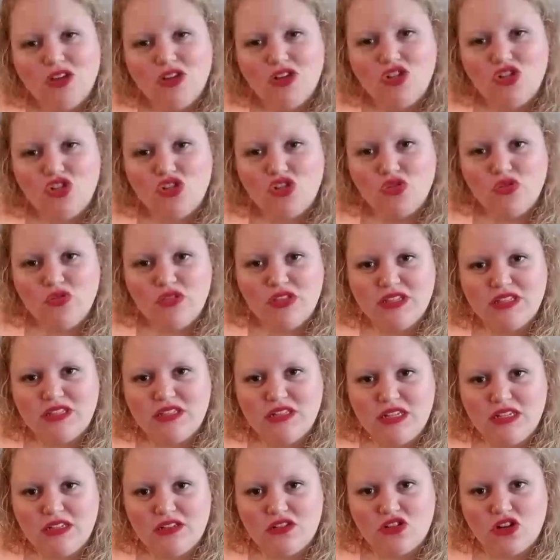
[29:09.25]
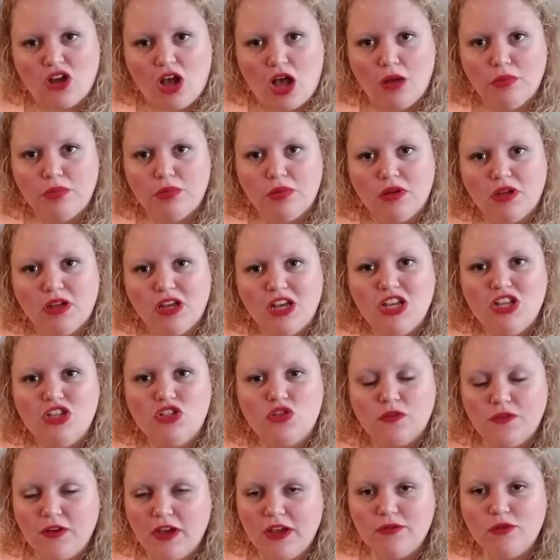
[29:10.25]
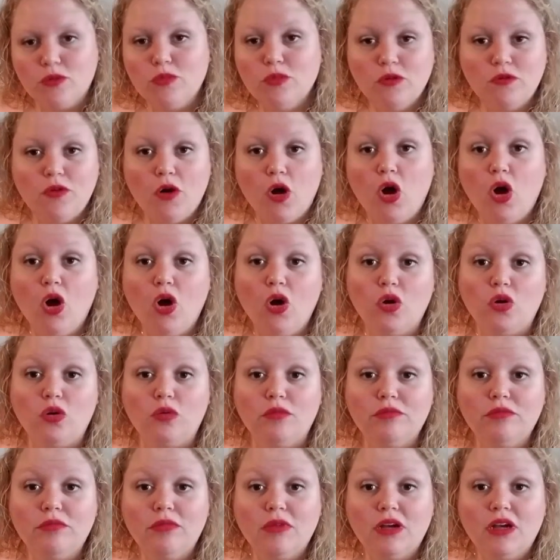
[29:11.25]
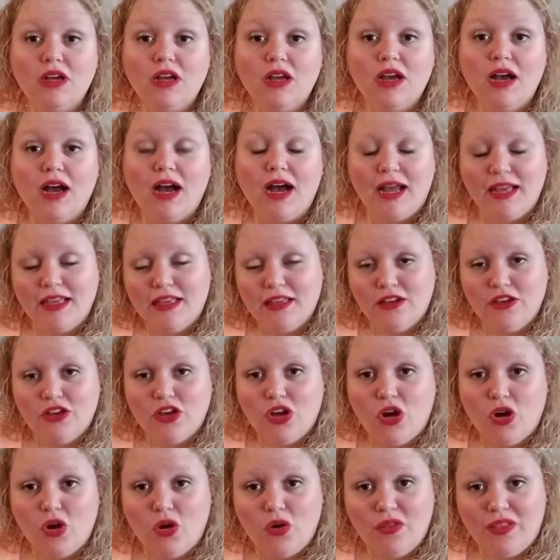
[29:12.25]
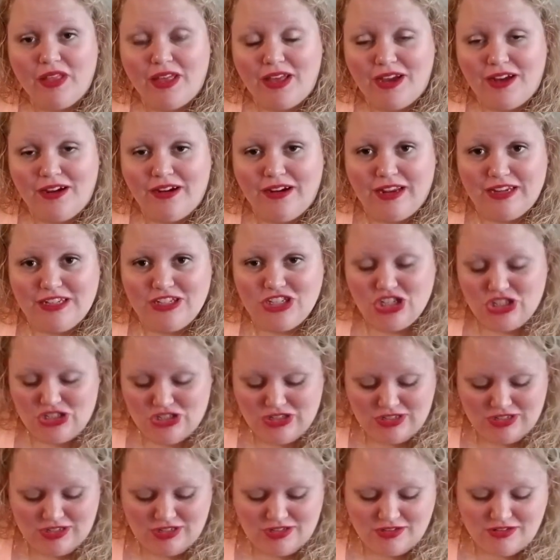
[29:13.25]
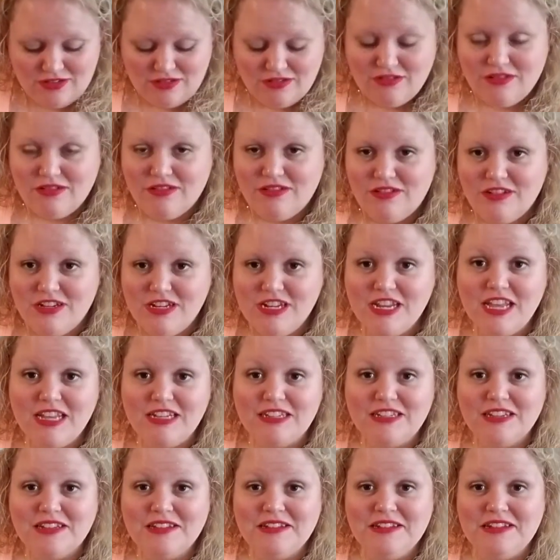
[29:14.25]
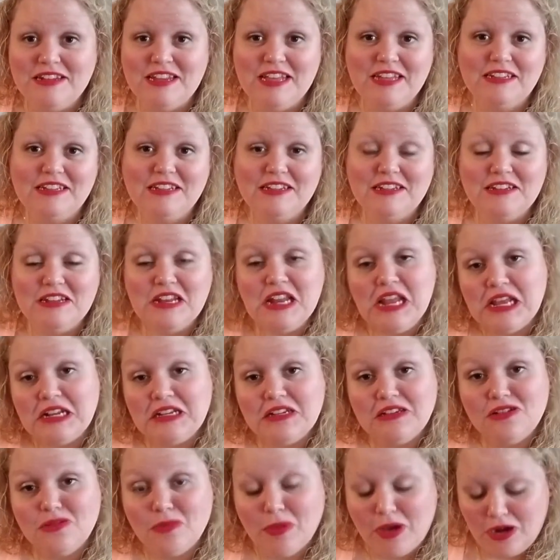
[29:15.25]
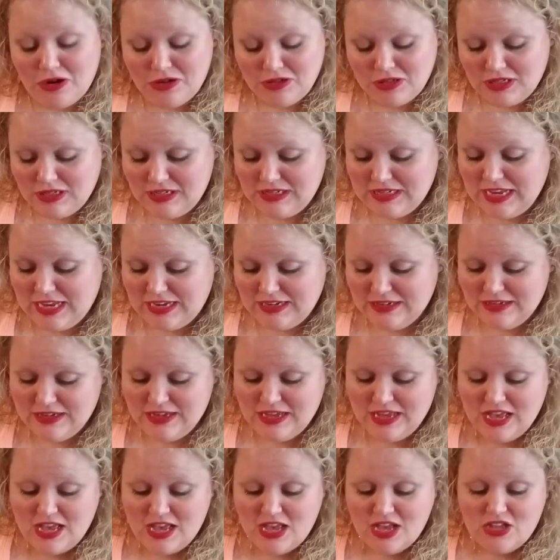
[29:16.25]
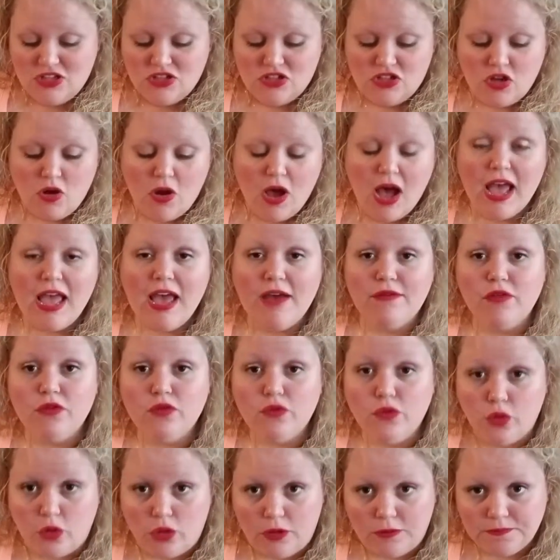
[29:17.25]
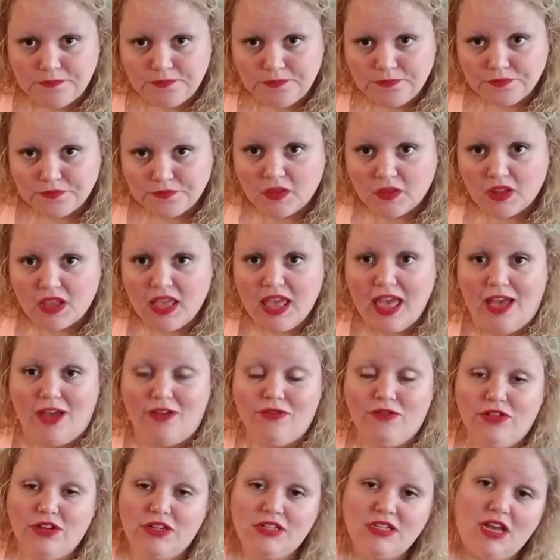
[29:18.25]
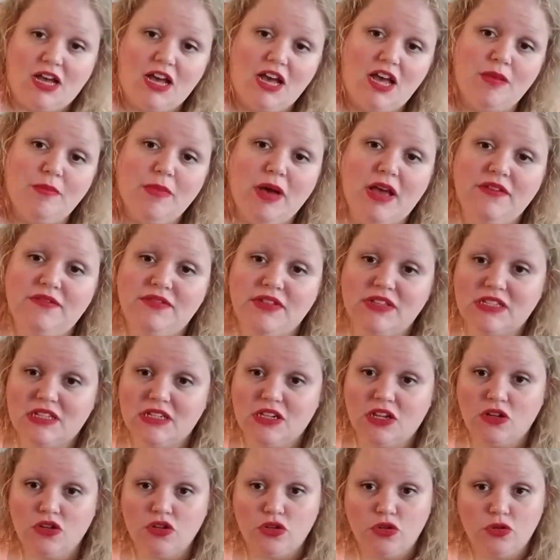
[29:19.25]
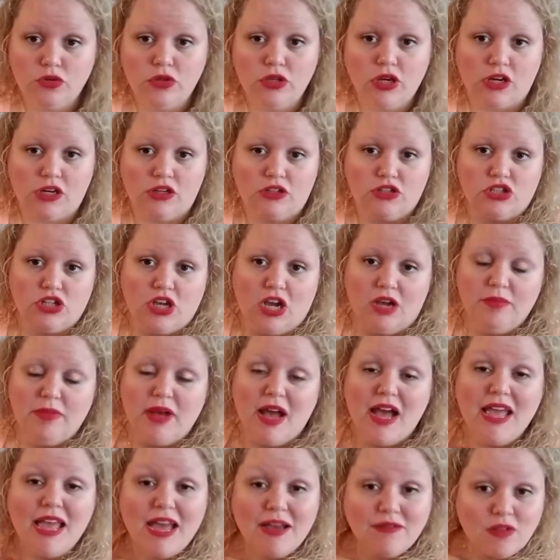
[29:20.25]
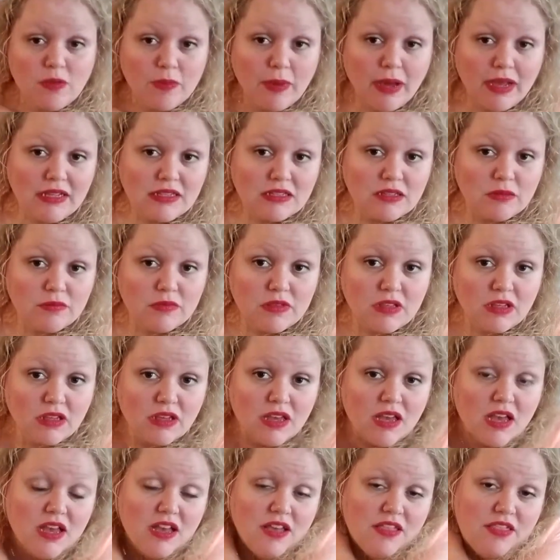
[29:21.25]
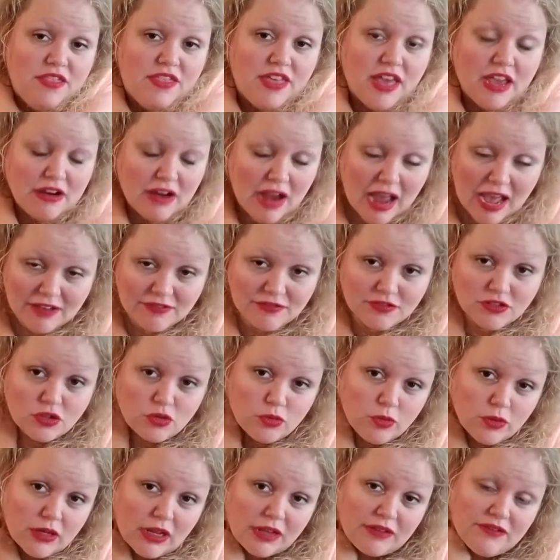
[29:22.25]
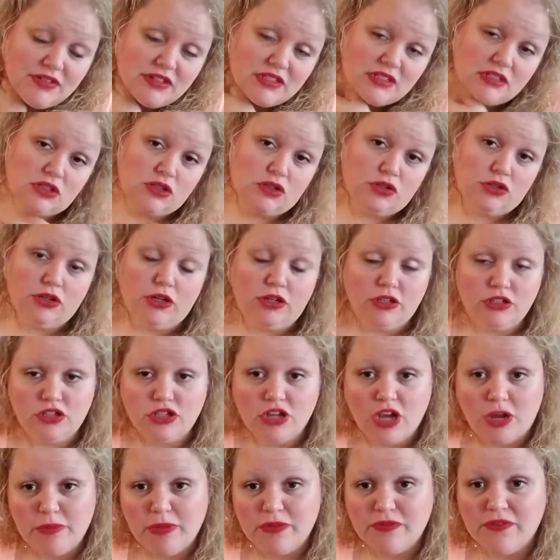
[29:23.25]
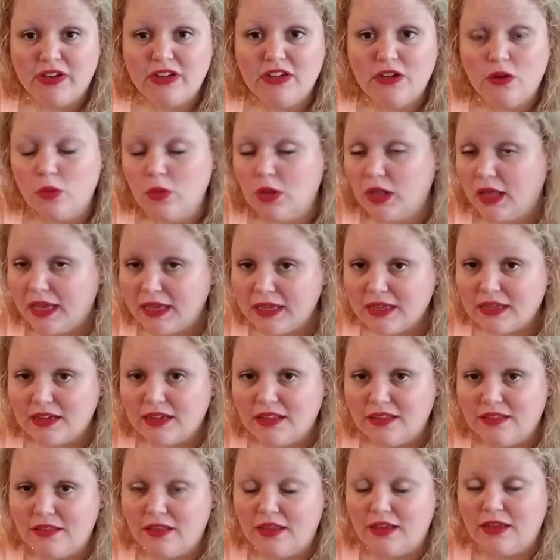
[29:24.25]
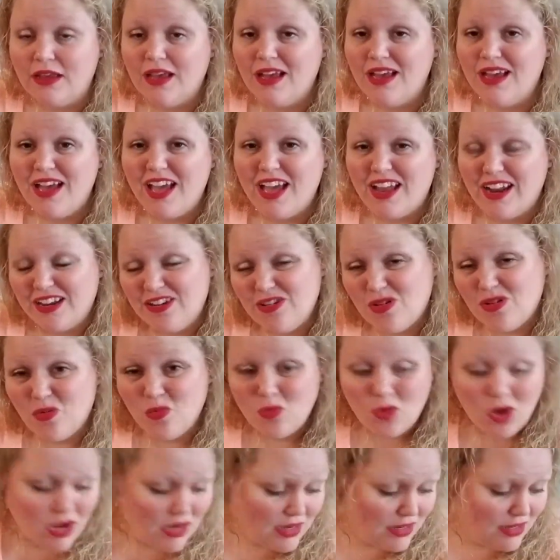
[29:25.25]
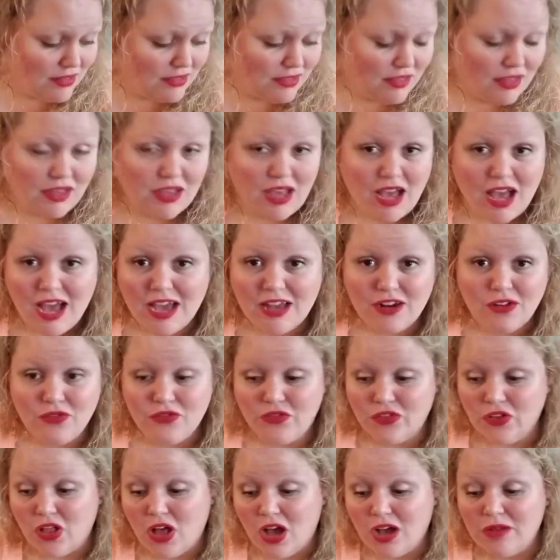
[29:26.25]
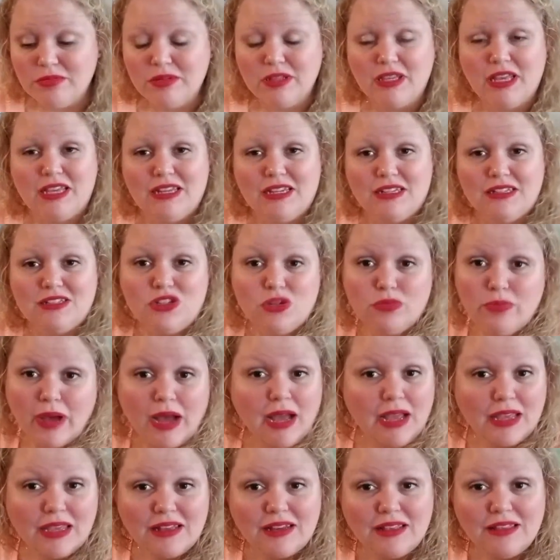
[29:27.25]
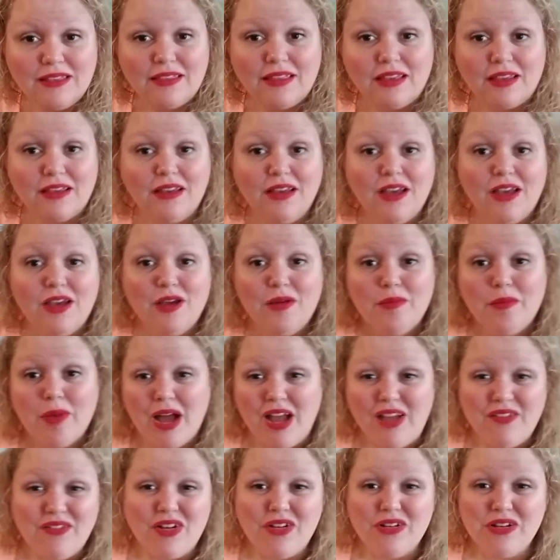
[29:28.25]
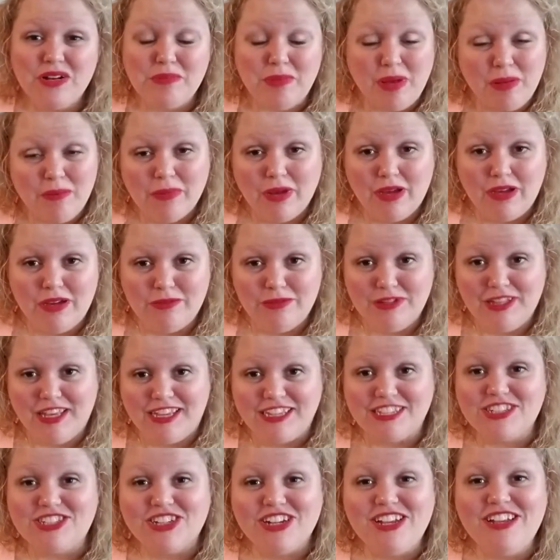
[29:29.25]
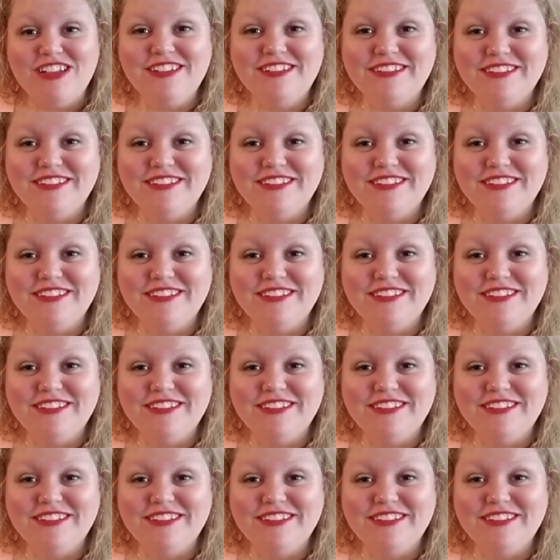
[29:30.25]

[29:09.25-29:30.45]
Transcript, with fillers: to this knit shop. So if I ever move home, I can go there and just knit, knit, knit to my heart's content. So I have a rule. Every time I visit a new yarn shop, I have to buy something. Thereafter, when I visit your yarn shop, if I don't like anything and I don't want anything, I don't feel obligated to buy anything. I've already met my obligation.